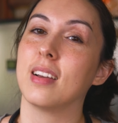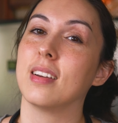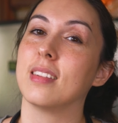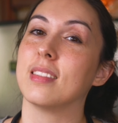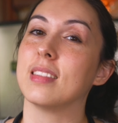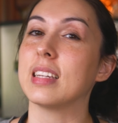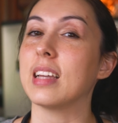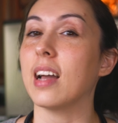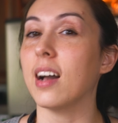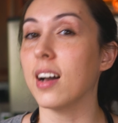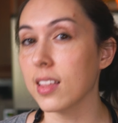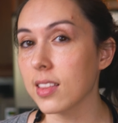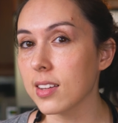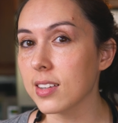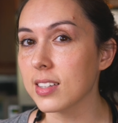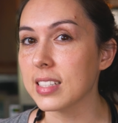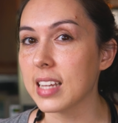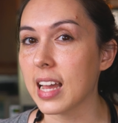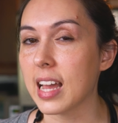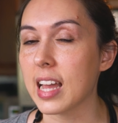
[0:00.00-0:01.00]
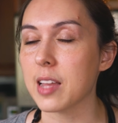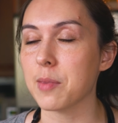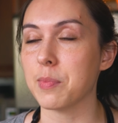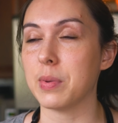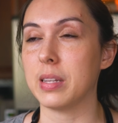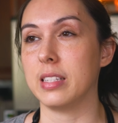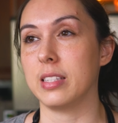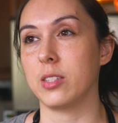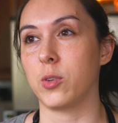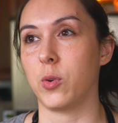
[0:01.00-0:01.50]
The other type
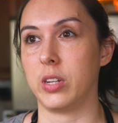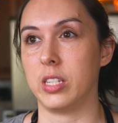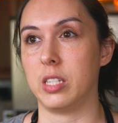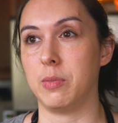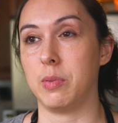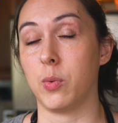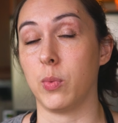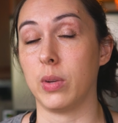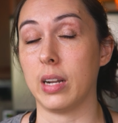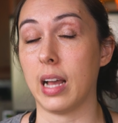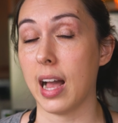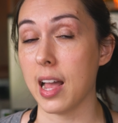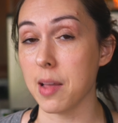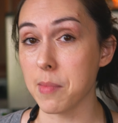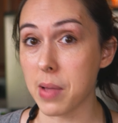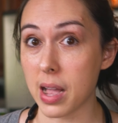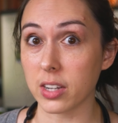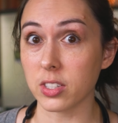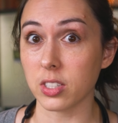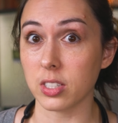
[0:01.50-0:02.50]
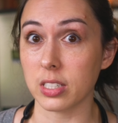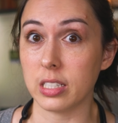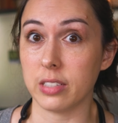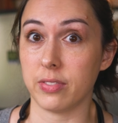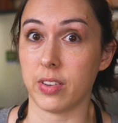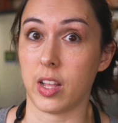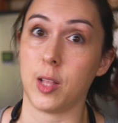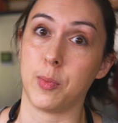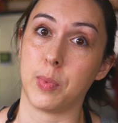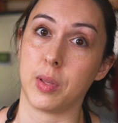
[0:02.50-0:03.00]
is going to be when I'm actually
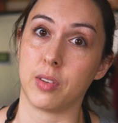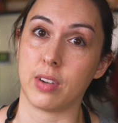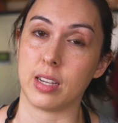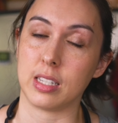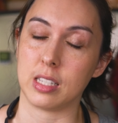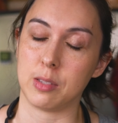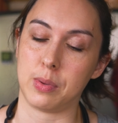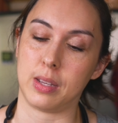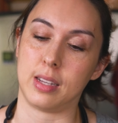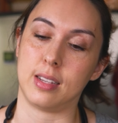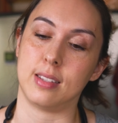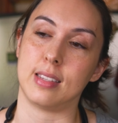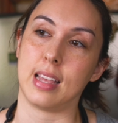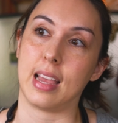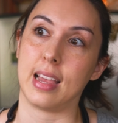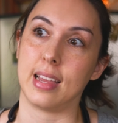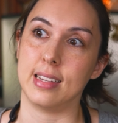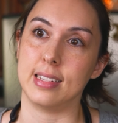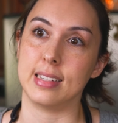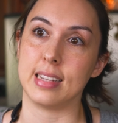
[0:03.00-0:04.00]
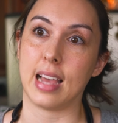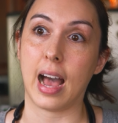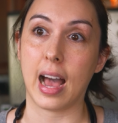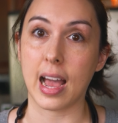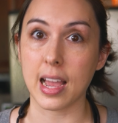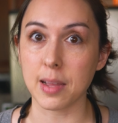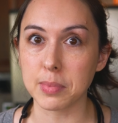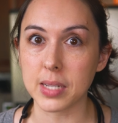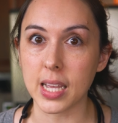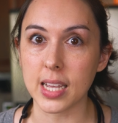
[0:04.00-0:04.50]
developing recipes and
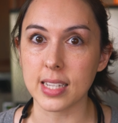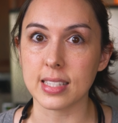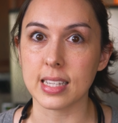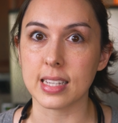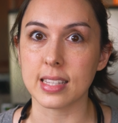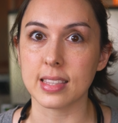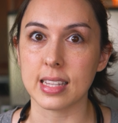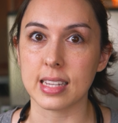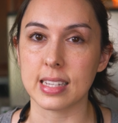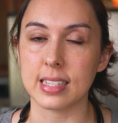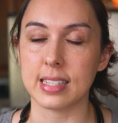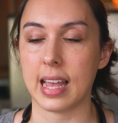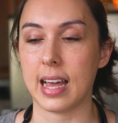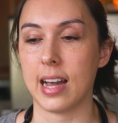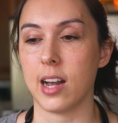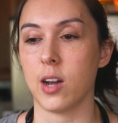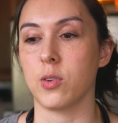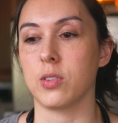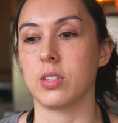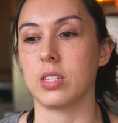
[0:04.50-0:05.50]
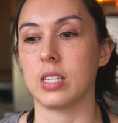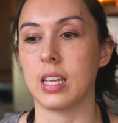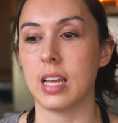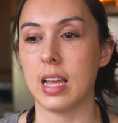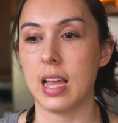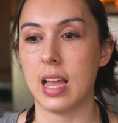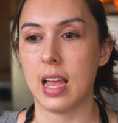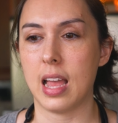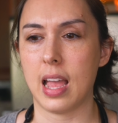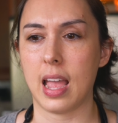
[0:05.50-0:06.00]
I'm testing things out
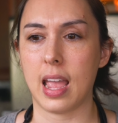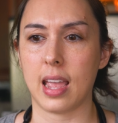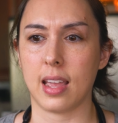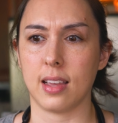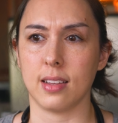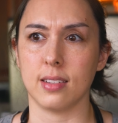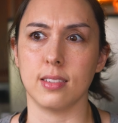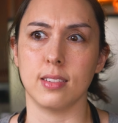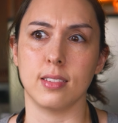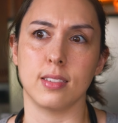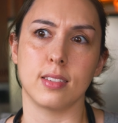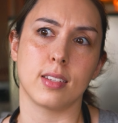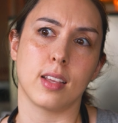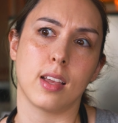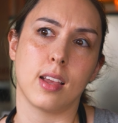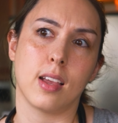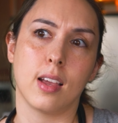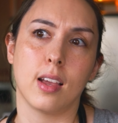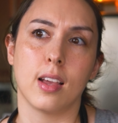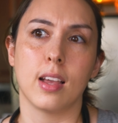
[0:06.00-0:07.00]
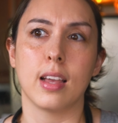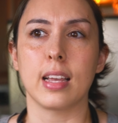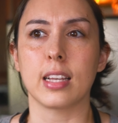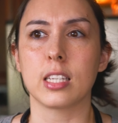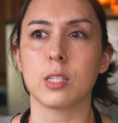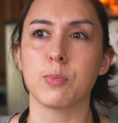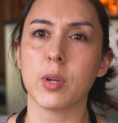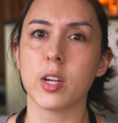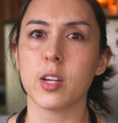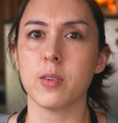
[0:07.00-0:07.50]
and
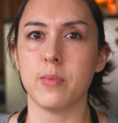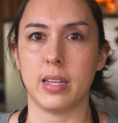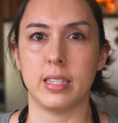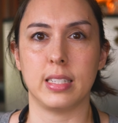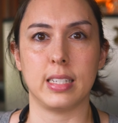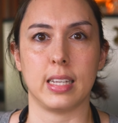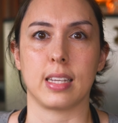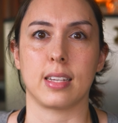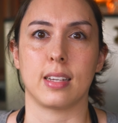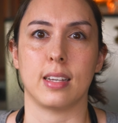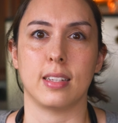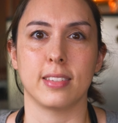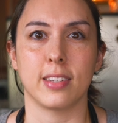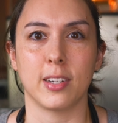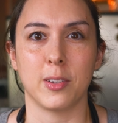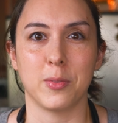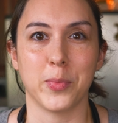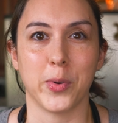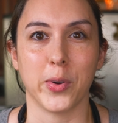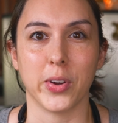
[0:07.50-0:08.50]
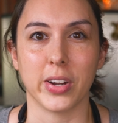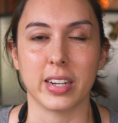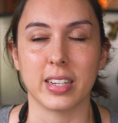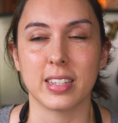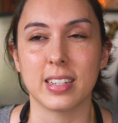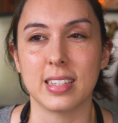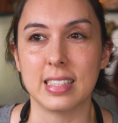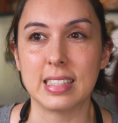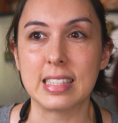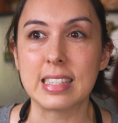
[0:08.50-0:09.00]
experimenting a little more,
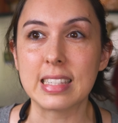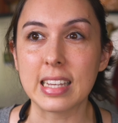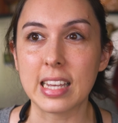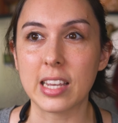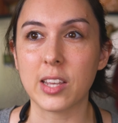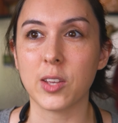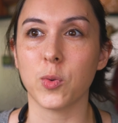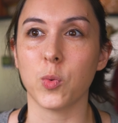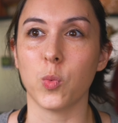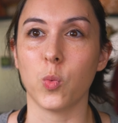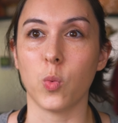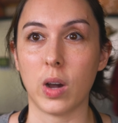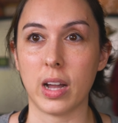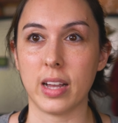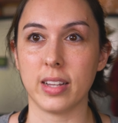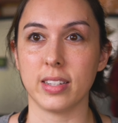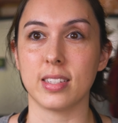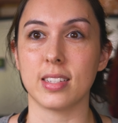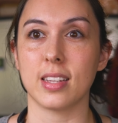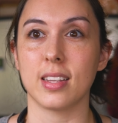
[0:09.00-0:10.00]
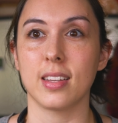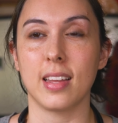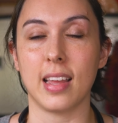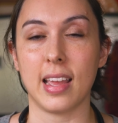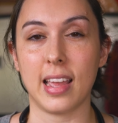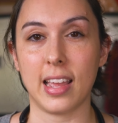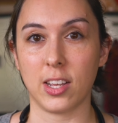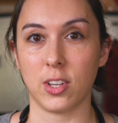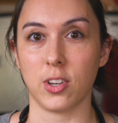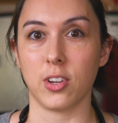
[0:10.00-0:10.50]
seeing what
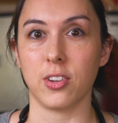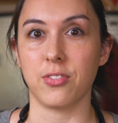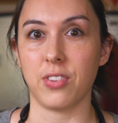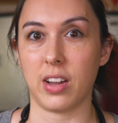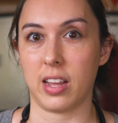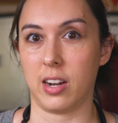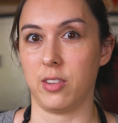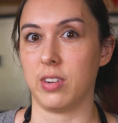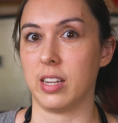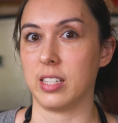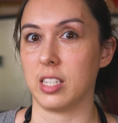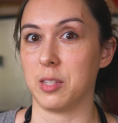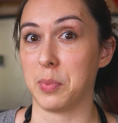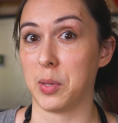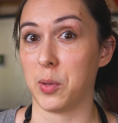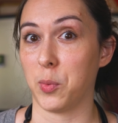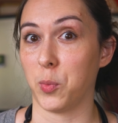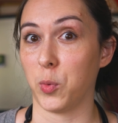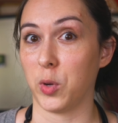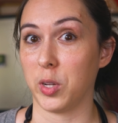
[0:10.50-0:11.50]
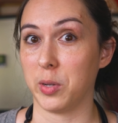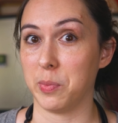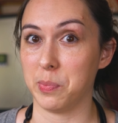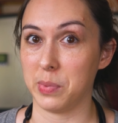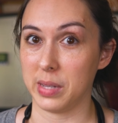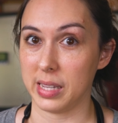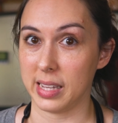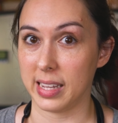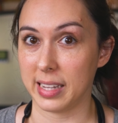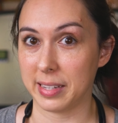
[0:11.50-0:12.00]
a good final recipe would
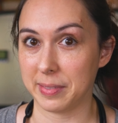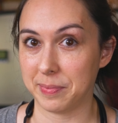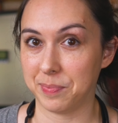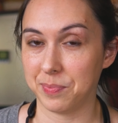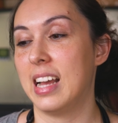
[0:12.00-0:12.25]
be.